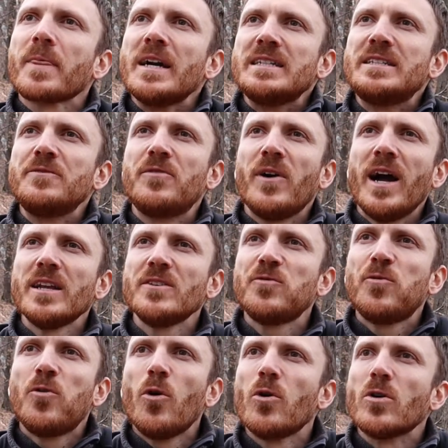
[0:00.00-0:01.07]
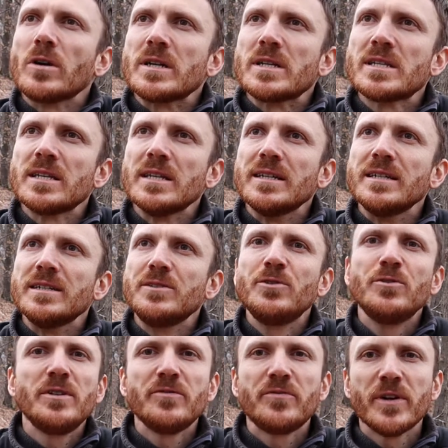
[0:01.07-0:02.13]
a divine force, an
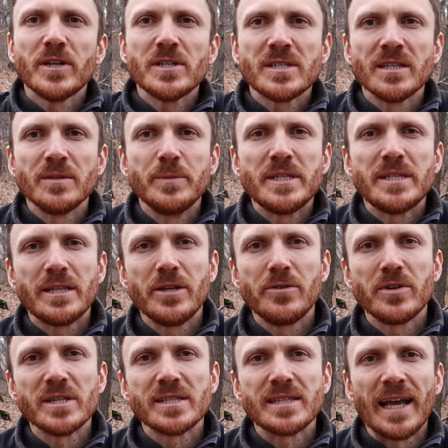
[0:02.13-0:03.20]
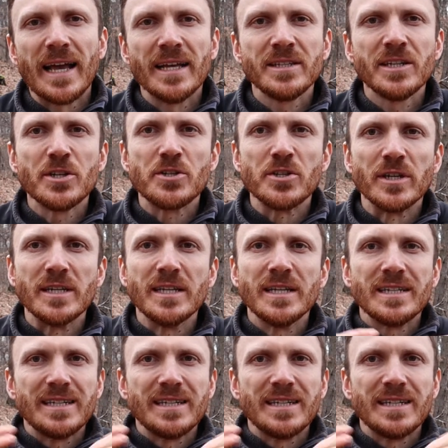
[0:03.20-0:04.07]
universal mysterious energy